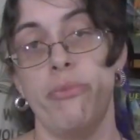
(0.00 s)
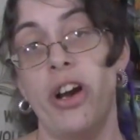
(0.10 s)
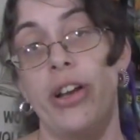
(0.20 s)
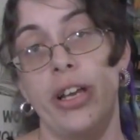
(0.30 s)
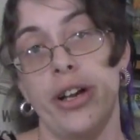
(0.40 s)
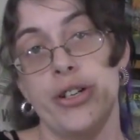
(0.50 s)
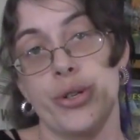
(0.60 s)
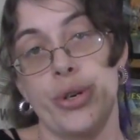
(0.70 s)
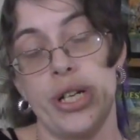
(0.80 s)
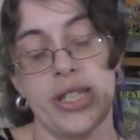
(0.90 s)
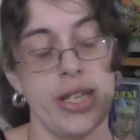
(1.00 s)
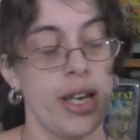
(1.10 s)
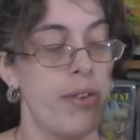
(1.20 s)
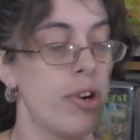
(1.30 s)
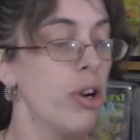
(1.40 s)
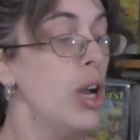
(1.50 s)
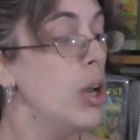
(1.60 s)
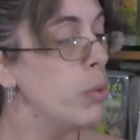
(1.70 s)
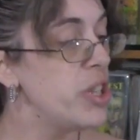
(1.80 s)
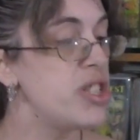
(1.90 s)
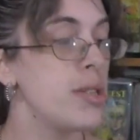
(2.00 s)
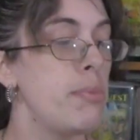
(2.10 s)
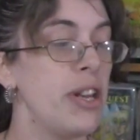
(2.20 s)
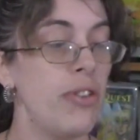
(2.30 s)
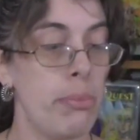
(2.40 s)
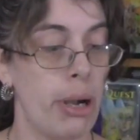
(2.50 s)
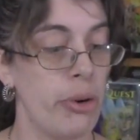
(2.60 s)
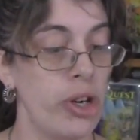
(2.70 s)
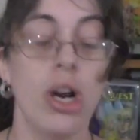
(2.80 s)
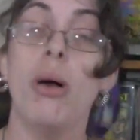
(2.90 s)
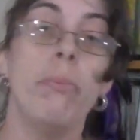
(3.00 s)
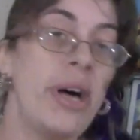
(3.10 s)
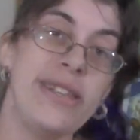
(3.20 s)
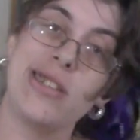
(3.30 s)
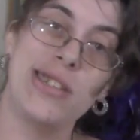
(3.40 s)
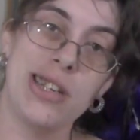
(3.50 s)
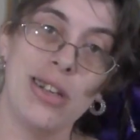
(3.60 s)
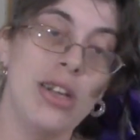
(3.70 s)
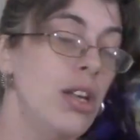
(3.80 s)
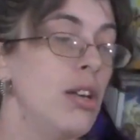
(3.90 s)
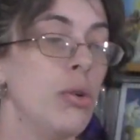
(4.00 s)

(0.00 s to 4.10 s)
Fairly large crease in the cover, which is a bit of a bummer, but still,